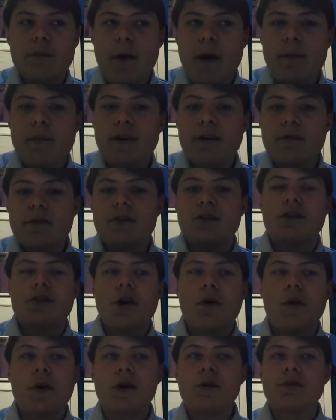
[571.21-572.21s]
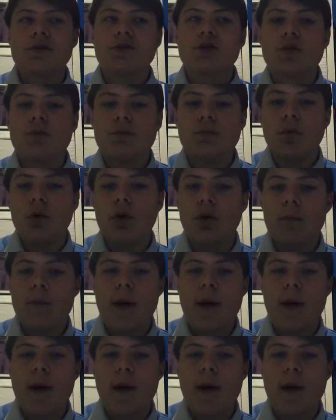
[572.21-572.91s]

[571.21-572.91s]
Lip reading: maybe even showing us some more